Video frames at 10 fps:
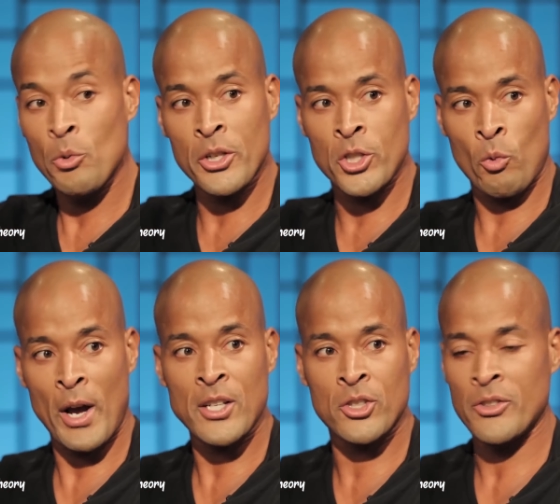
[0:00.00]
you in a
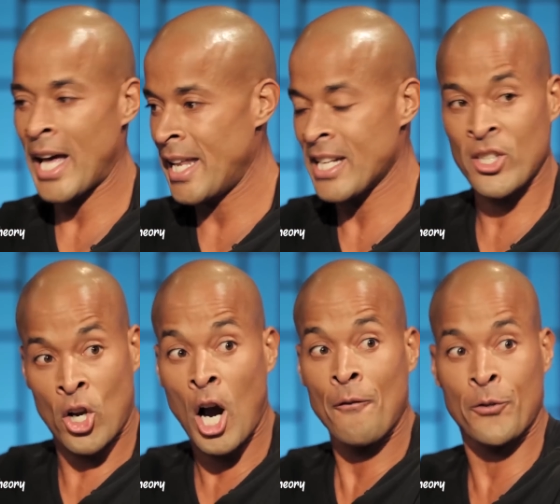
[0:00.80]
direction that is
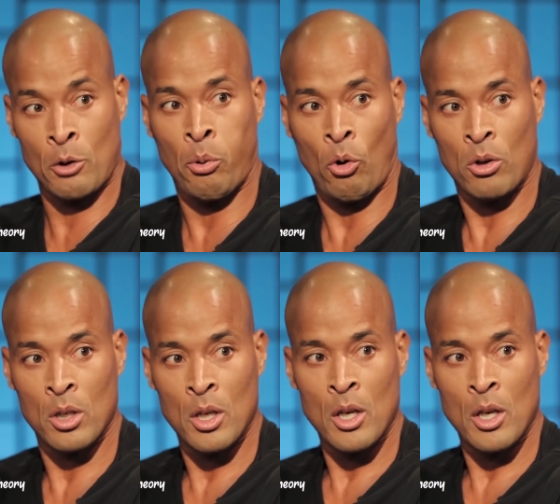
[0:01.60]
comfortable.